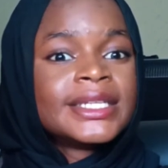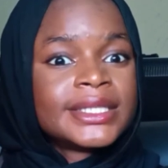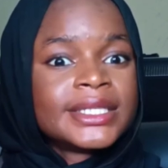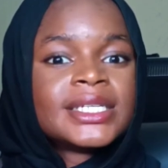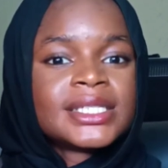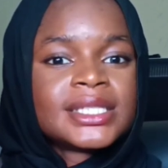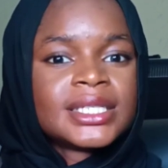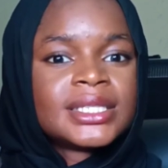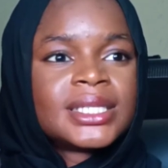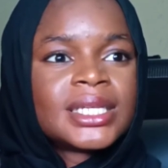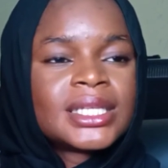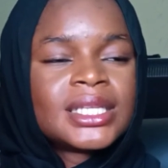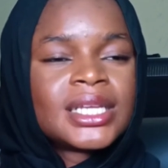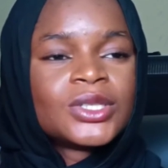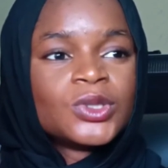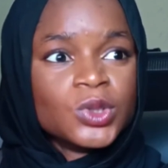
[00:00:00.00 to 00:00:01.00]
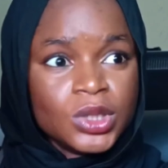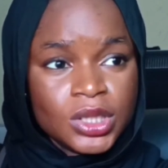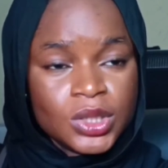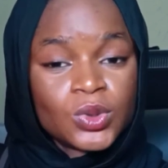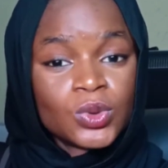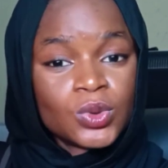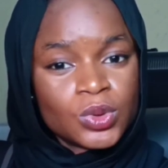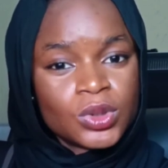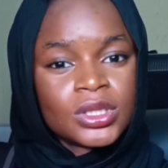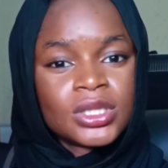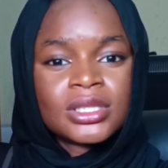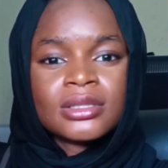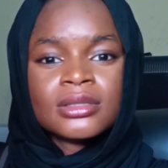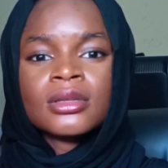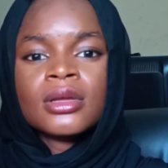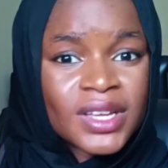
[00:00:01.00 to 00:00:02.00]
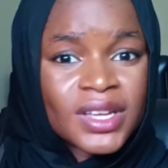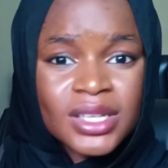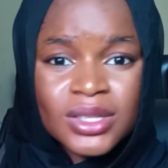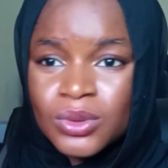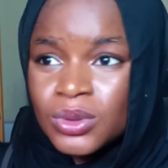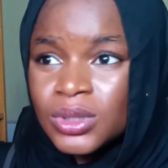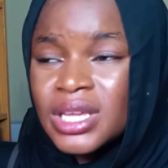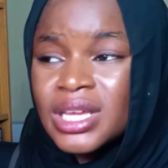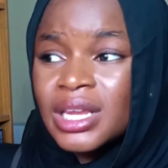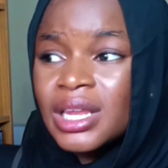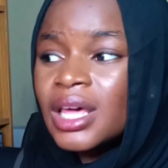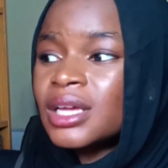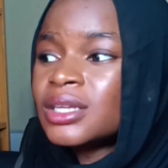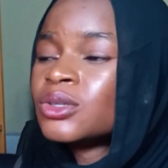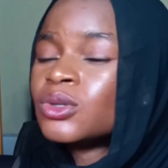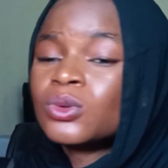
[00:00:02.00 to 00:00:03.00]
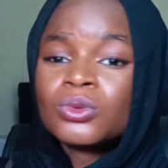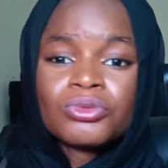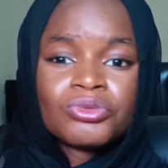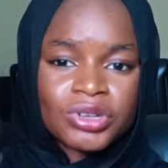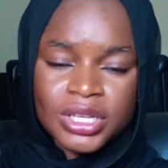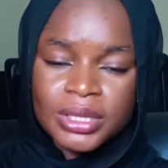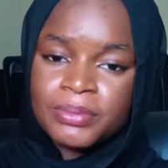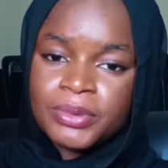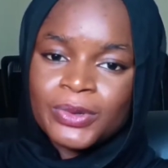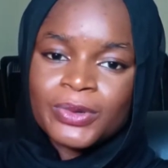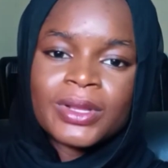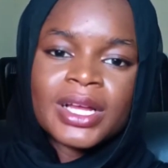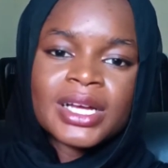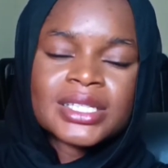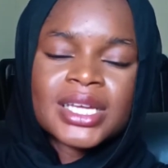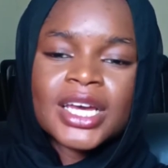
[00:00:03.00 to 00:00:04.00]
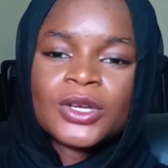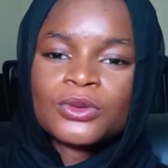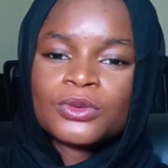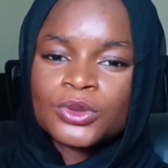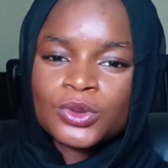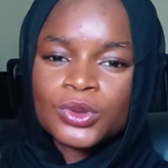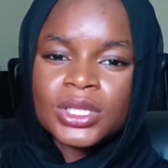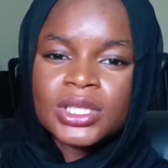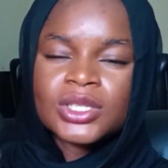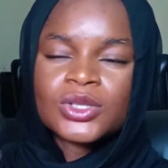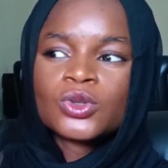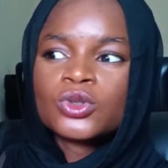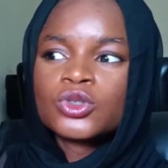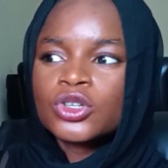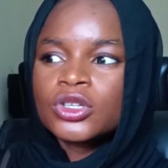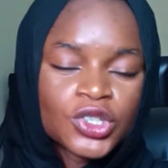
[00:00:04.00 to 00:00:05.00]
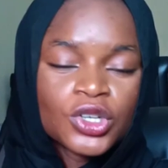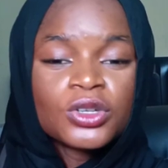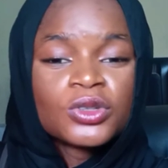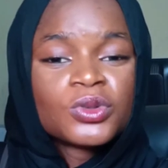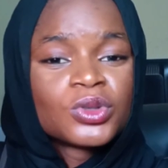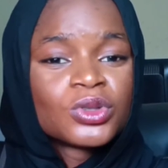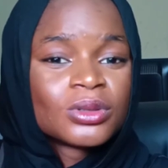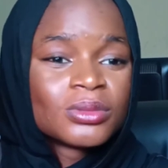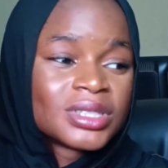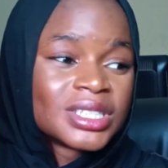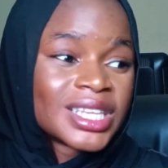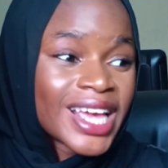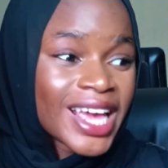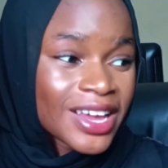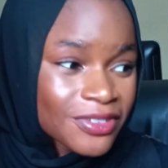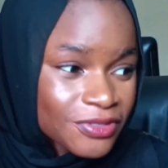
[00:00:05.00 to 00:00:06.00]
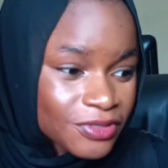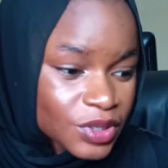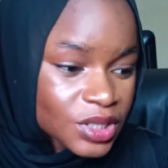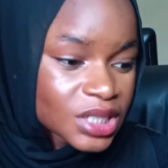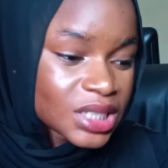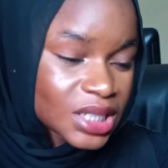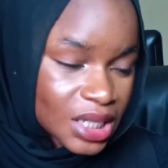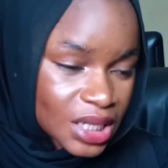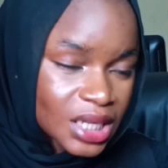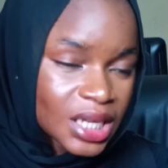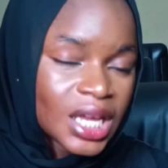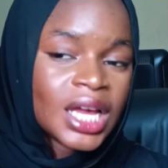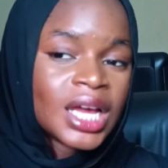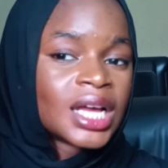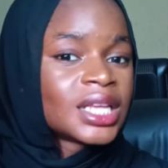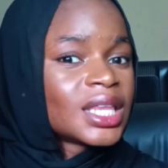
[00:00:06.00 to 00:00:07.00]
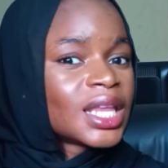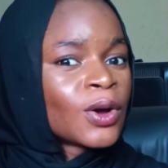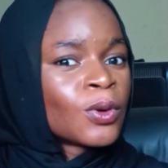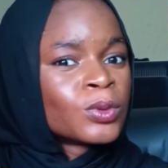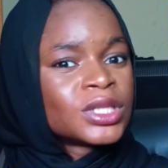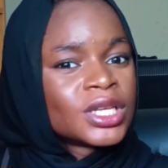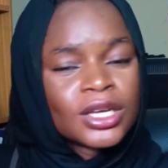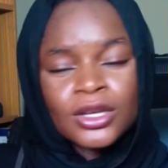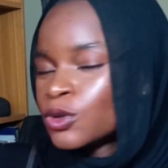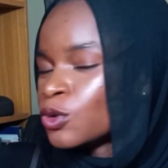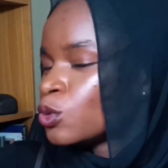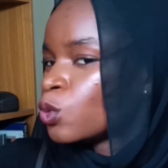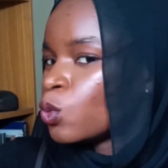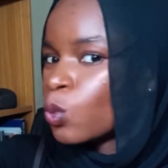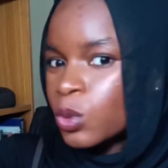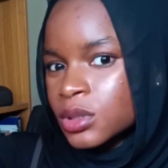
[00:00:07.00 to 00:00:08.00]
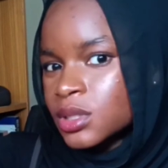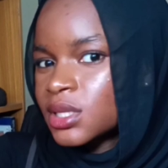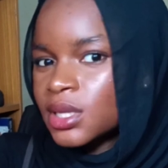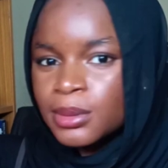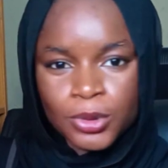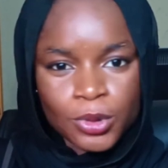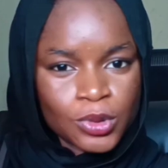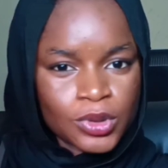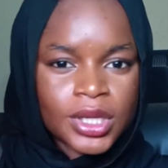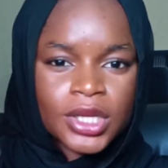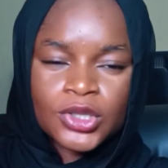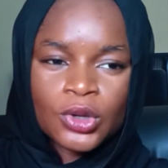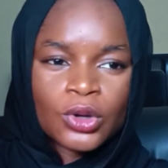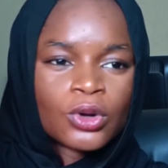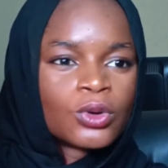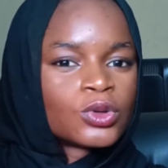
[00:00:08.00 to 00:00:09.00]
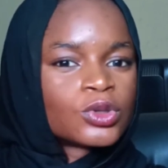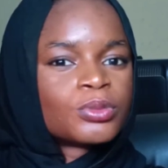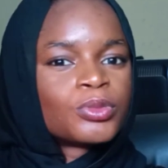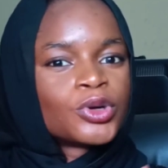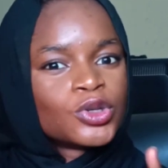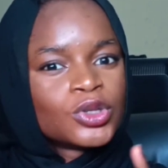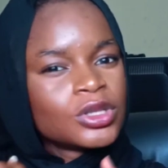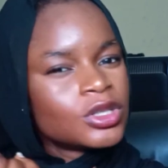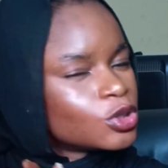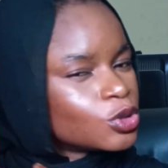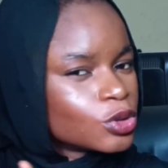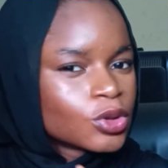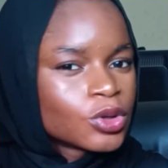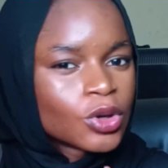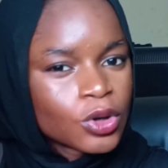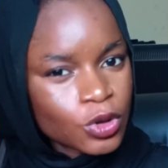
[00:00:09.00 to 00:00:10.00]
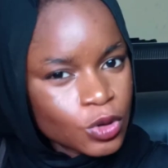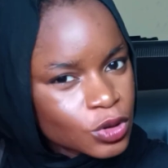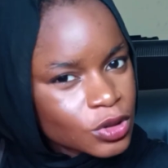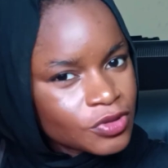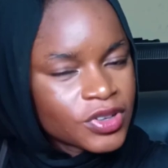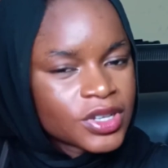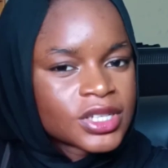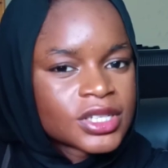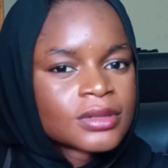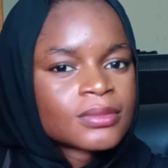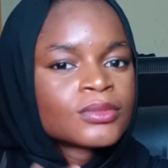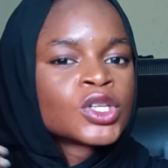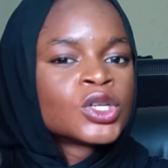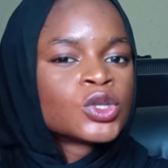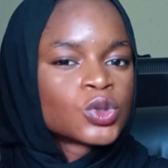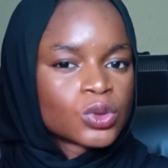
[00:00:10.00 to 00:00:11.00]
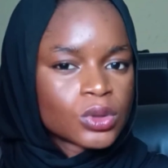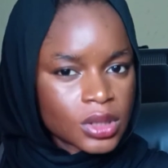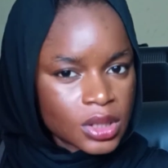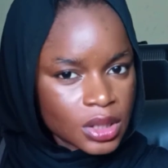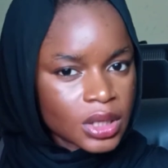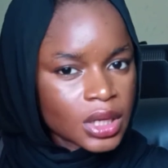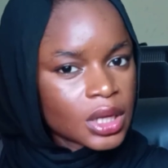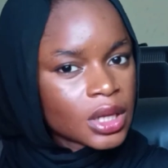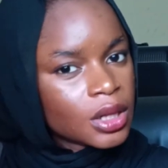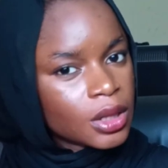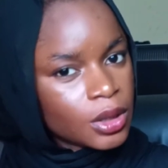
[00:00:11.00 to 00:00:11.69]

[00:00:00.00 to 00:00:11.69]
there's a deadline, you need to do this thing. But if there's no deadline, you really be relaxed and you're not doing it. So ensure you do something every day that will take you one step closer to your goals. But you need to know your goals first. So think